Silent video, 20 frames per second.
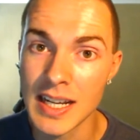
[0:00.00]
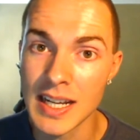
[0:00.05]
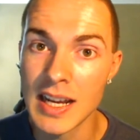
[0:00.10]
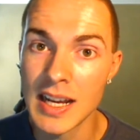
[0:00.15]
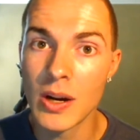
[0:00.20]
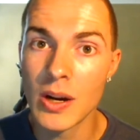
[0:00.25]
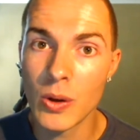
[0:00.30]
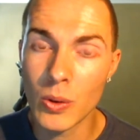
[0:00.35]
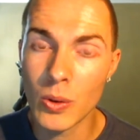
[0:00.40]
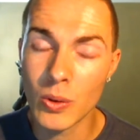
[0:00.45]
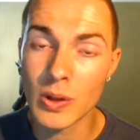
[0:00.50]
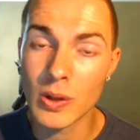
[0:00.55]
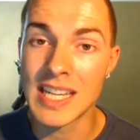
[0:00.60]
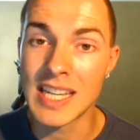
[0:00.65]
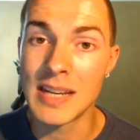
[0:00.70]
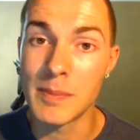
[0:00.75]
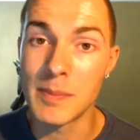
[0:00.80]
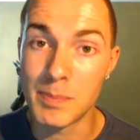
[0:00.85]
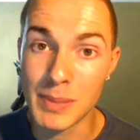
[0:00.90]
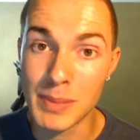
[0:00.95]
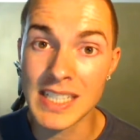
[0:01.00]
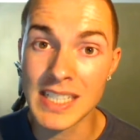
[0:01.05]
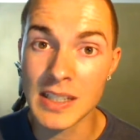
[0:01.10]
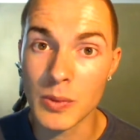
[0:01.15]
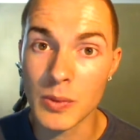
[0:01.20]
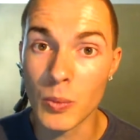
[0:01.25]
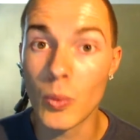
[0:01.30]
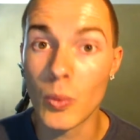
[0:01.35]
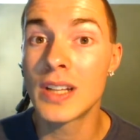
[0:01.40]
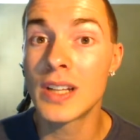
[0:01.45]
or can beat it
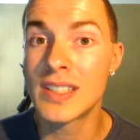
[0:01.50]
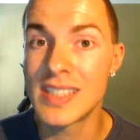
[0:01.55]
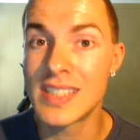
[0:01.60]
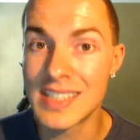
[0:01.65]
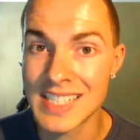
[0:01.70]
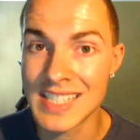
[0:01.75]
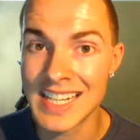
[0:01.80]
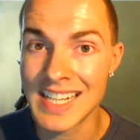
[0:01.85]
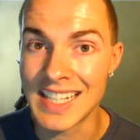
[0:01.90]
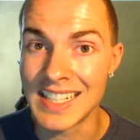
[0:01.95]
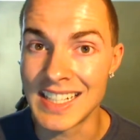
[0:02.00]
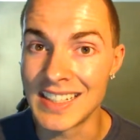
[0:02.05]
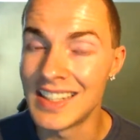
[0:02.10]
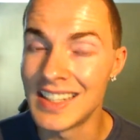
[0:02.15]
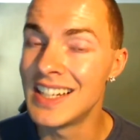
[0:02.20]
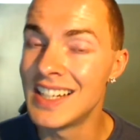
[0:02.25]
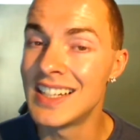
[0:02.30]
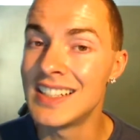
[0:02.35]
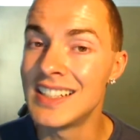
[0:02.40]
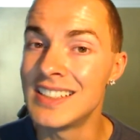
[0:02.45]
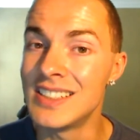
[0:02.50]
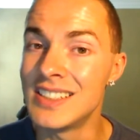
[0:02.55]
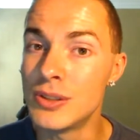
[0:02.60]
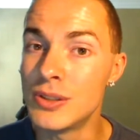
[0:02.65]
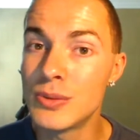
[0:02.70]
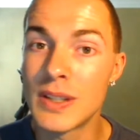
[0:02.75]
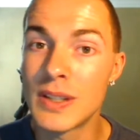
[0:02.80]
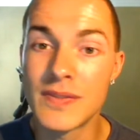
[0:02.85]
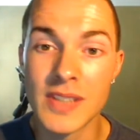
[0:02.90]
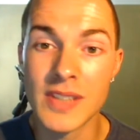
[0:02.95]
once it's in, you
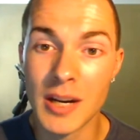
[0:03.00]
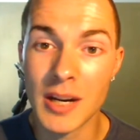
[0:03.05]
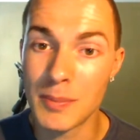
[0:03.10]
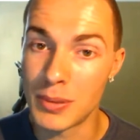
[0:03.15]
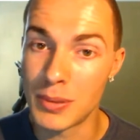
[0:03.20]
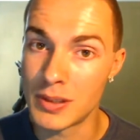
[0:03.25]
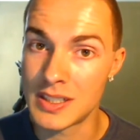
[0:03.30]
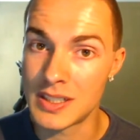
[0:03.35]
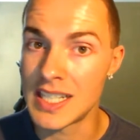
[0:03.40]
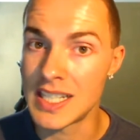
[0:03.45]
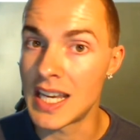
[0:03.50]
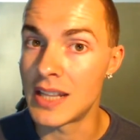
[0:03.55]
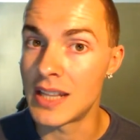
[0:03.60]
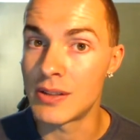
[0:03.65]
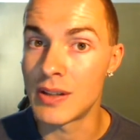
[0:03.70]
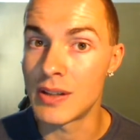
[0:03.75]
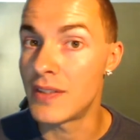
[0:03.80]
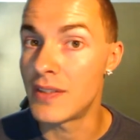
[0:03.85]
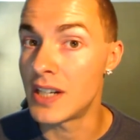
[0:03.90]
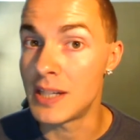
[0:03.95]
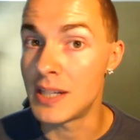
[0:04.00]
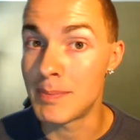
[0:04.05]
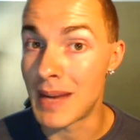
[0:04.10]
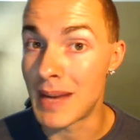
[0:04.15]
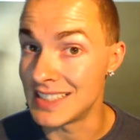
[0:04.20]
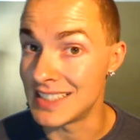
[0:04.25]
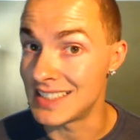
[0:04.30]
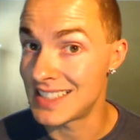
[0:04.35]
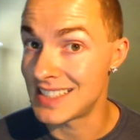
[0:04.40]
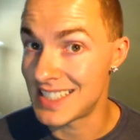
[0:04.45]
have not put together a very
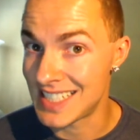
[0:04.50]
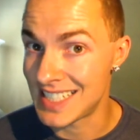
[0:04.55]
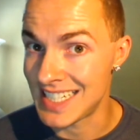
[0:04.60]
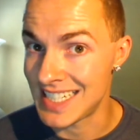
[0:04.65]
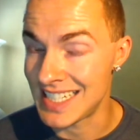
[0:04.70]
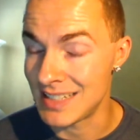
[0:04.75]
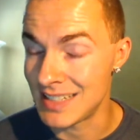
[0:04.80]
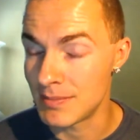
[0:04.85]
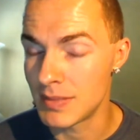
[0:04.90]
balanced team.